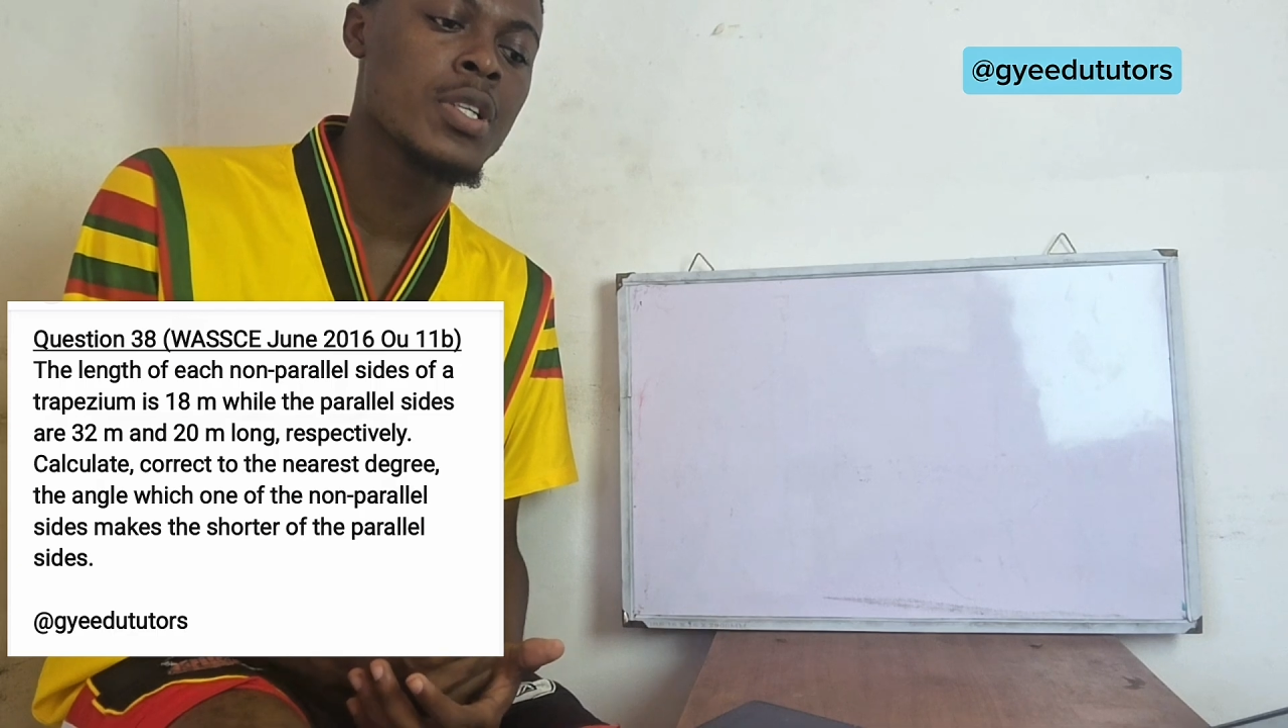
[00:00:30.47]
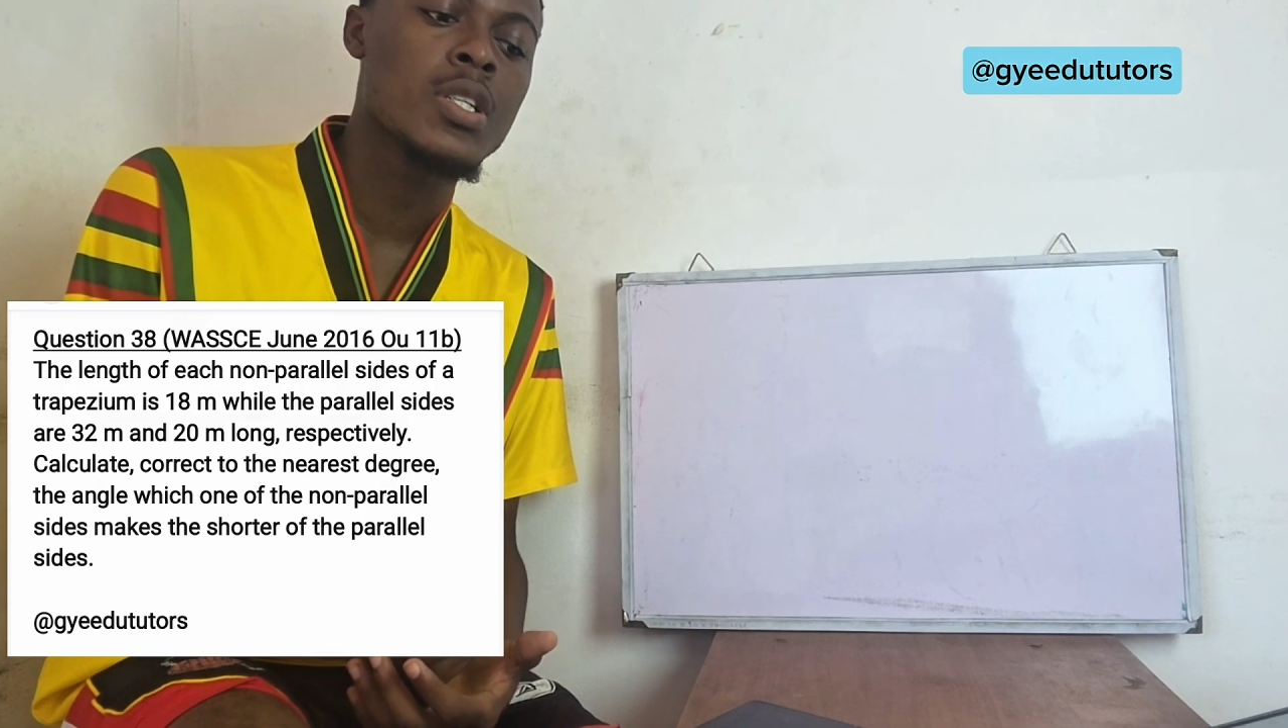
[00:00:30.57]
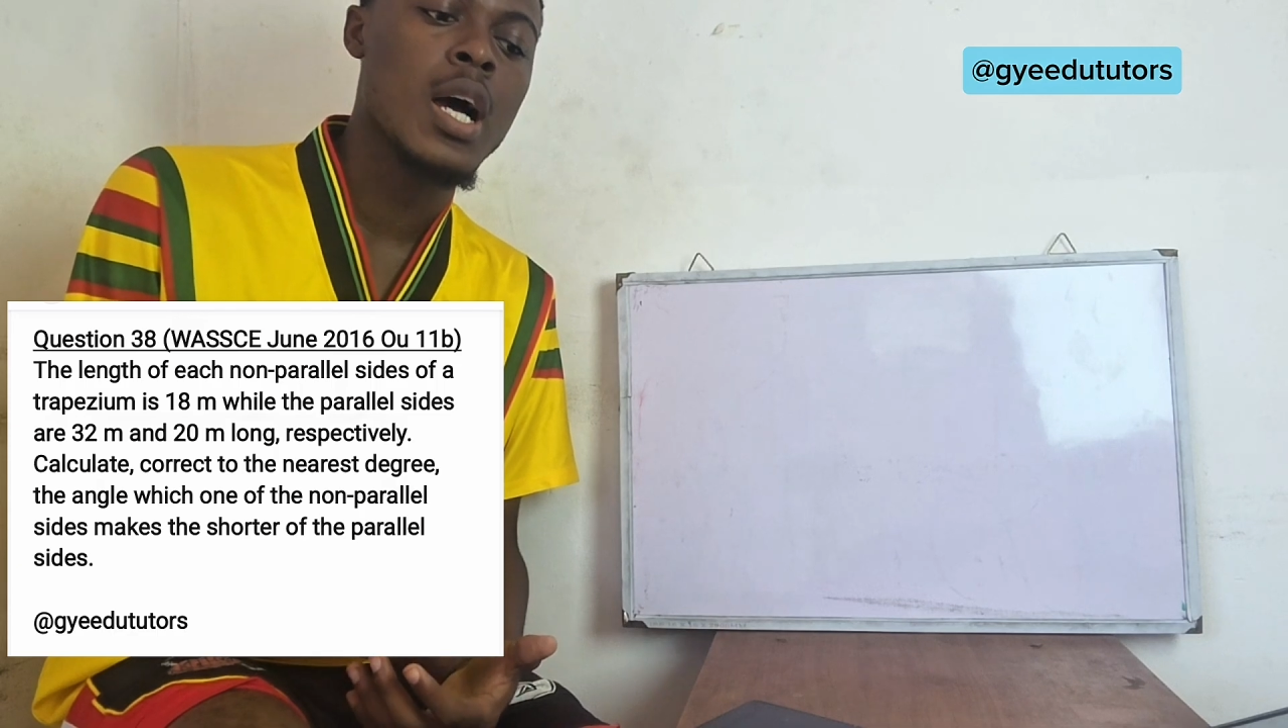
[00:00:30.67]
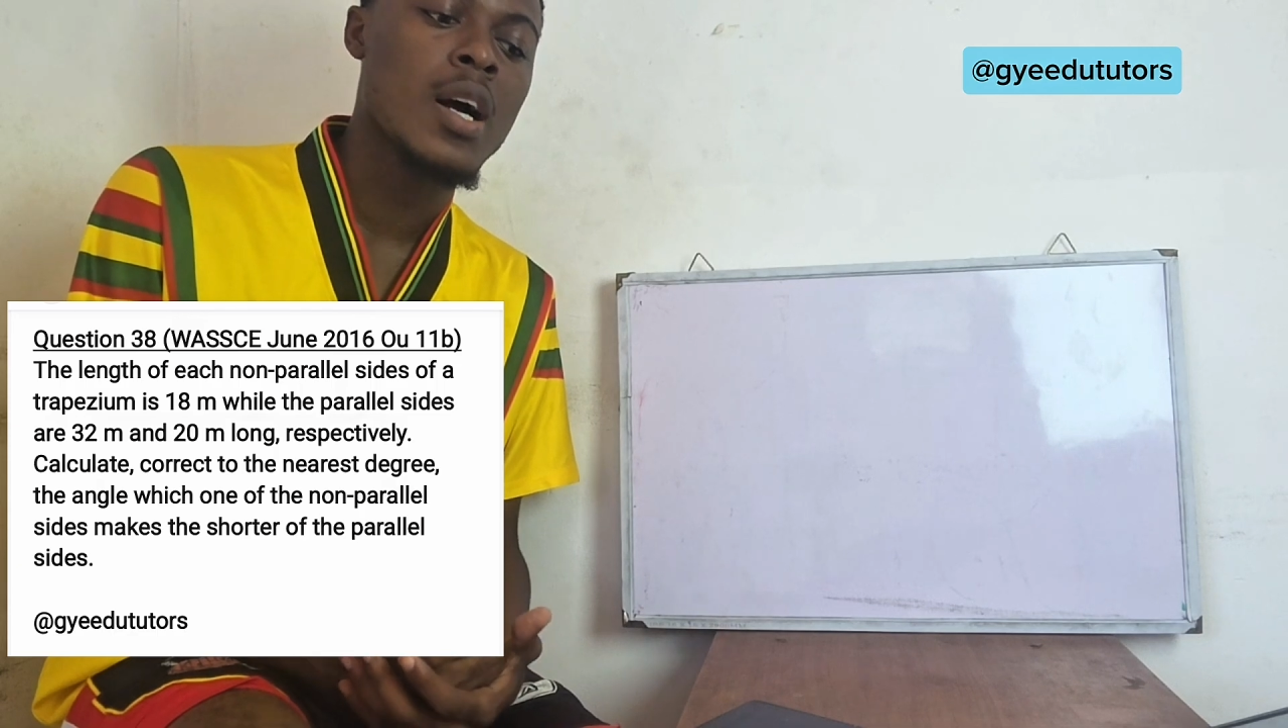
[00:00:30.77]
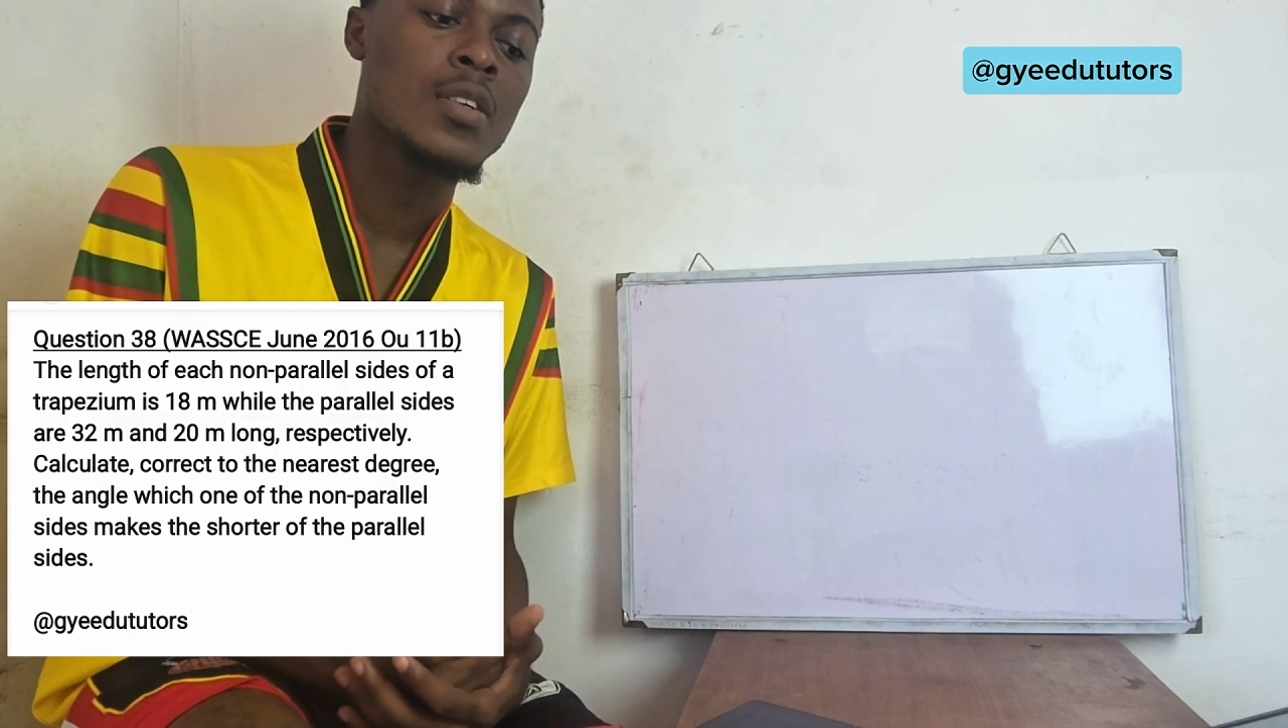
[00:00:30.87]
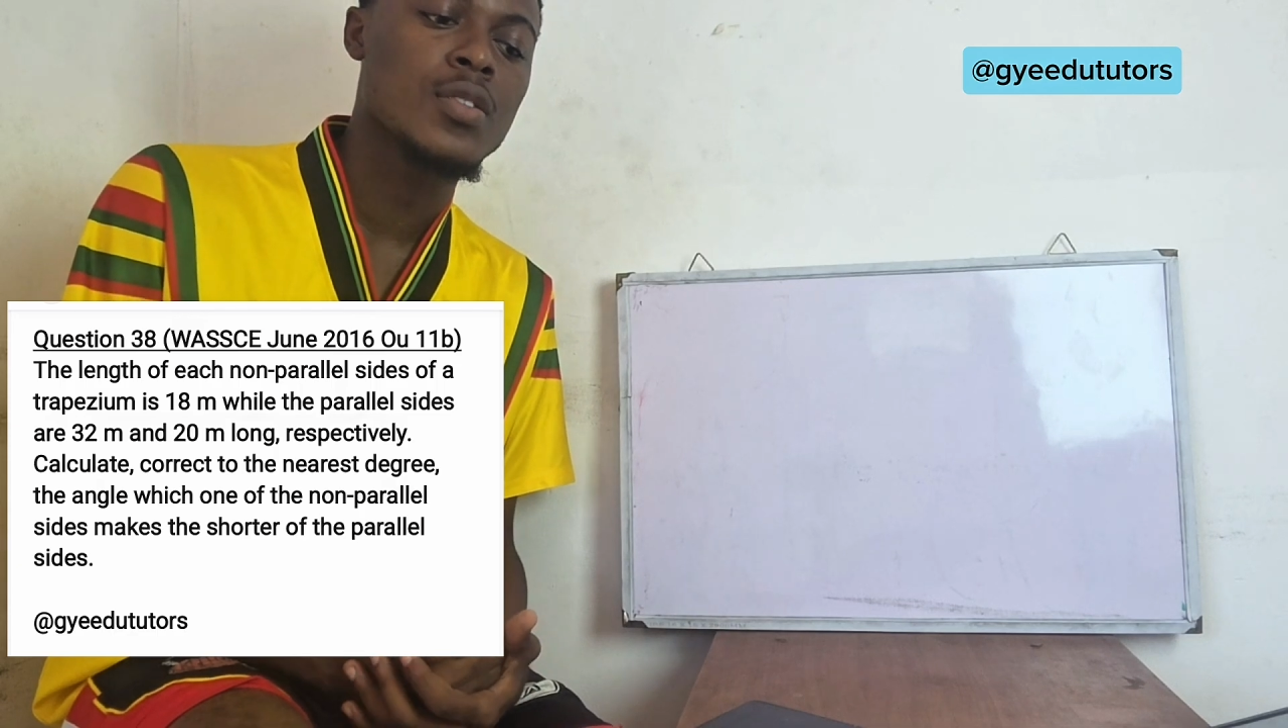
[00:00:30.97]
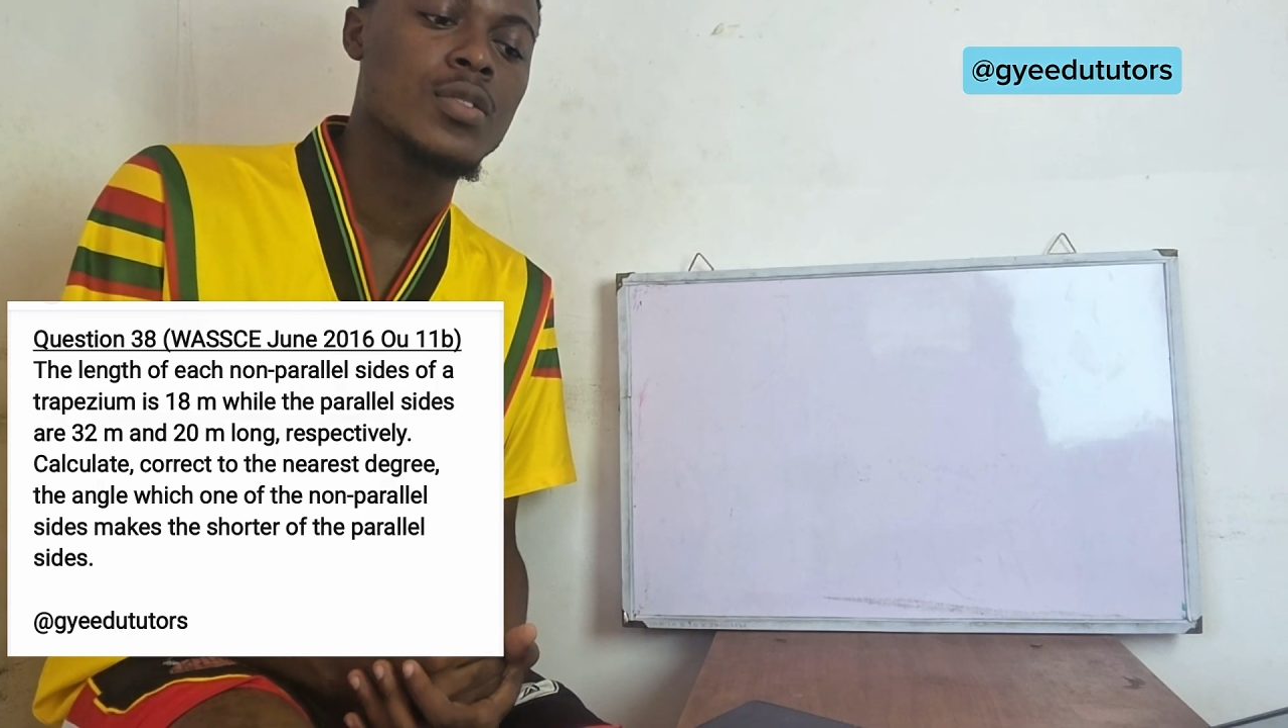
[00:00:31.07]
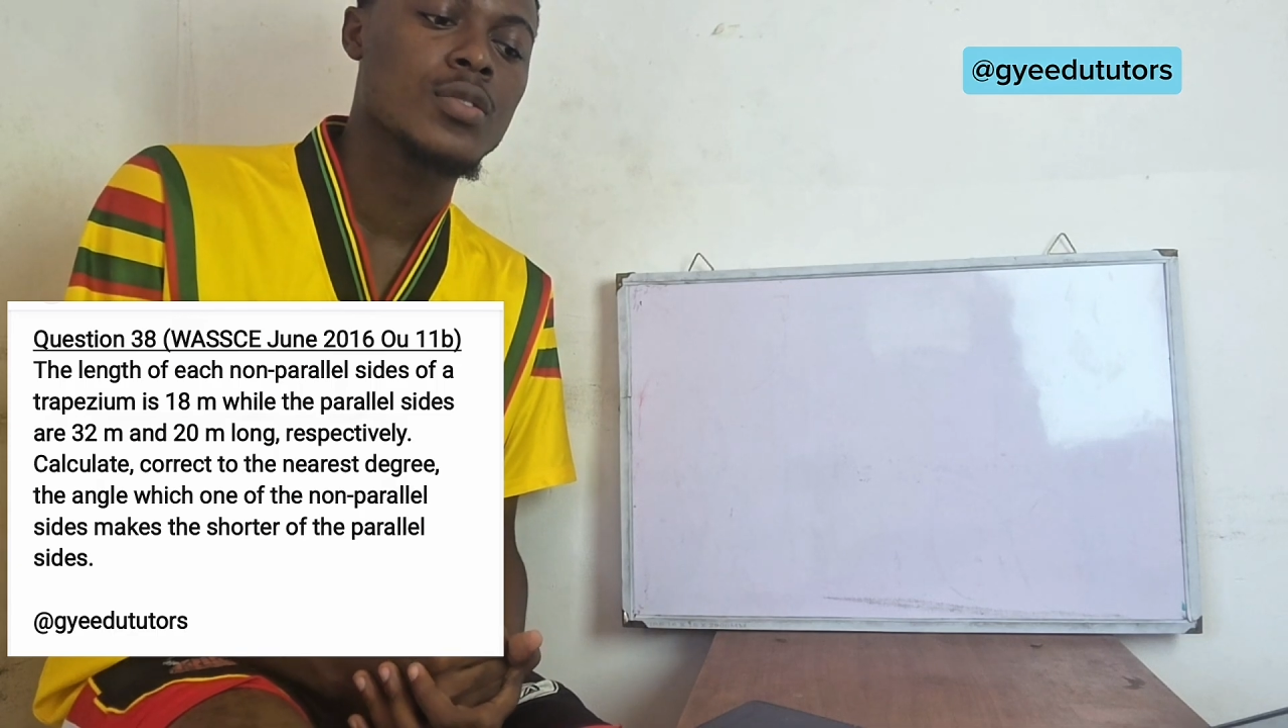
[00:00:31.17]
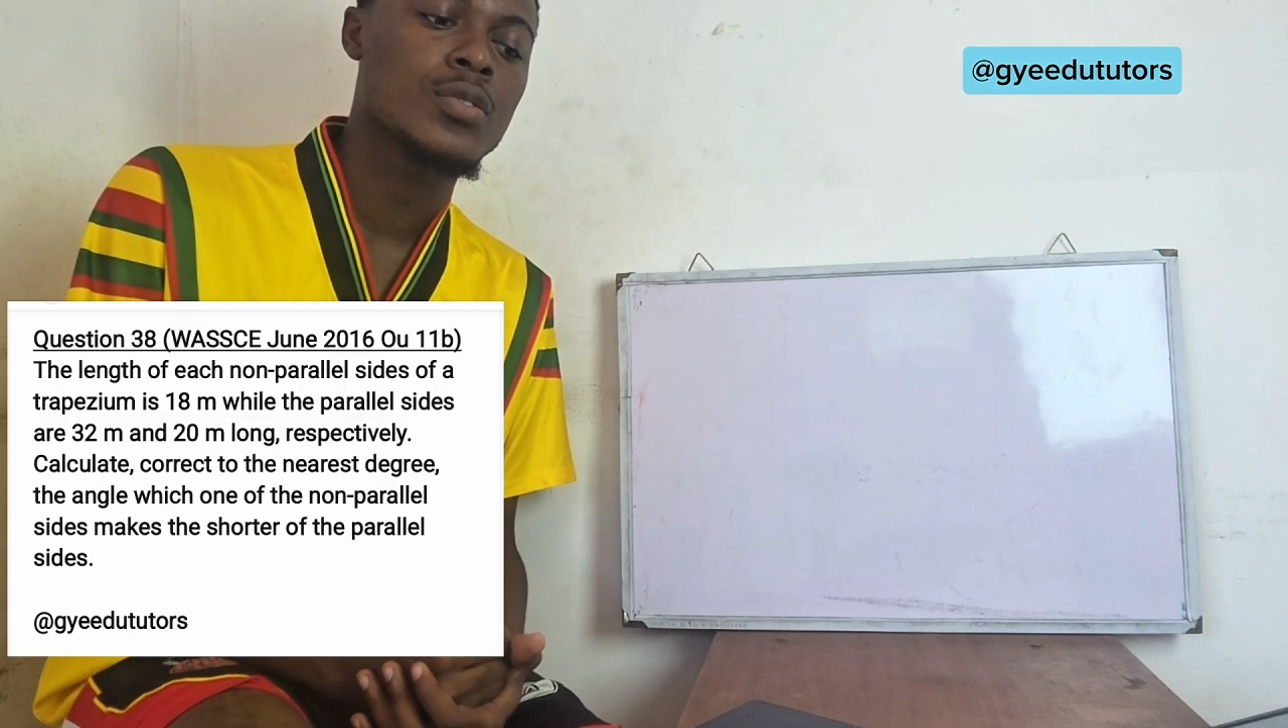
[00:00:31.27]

the angle